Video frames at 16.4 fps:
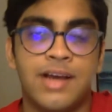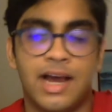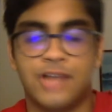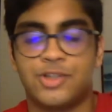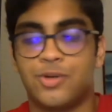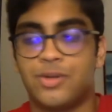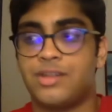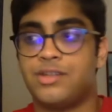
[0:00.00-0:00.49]

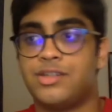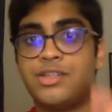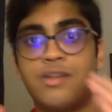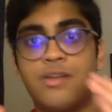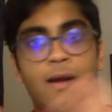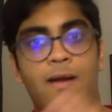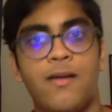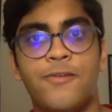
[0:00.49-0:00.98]
So at the
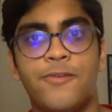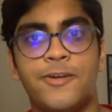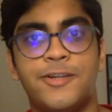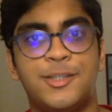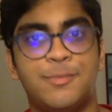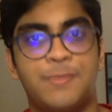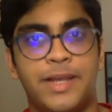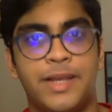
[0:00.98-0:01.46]
start of our
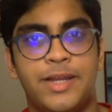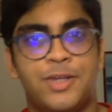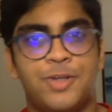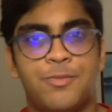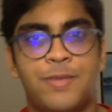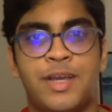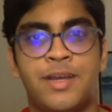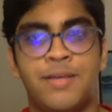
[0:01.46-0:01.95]
speech,
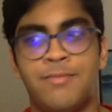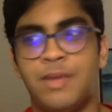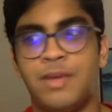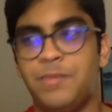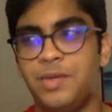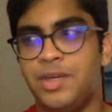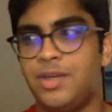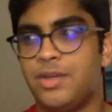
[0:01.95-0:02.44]
we can
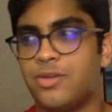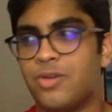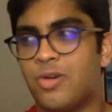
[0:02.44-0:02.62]
maybe